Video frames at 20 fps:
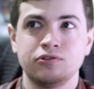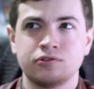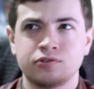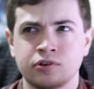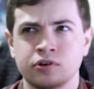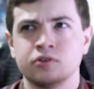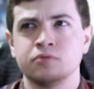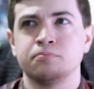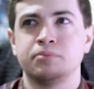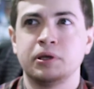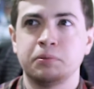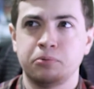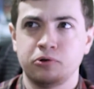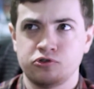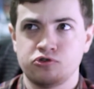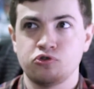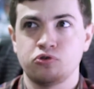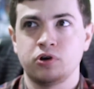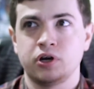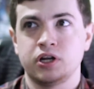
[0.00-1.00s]
certain people
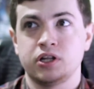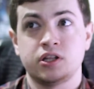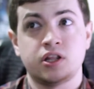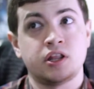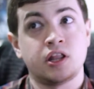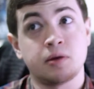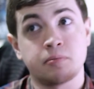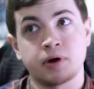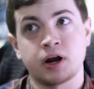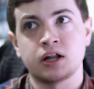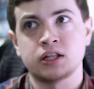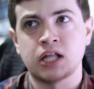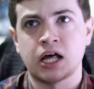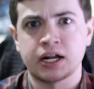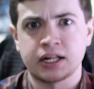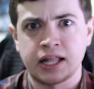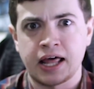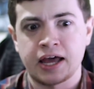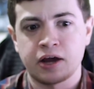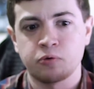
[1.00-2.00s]
joined, and then they brought a lot
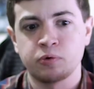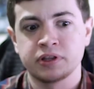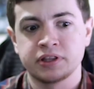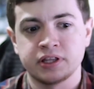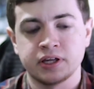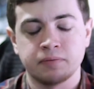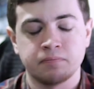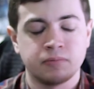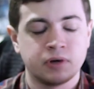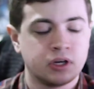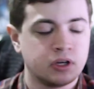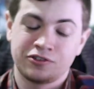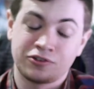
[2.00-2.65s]
of lag with them.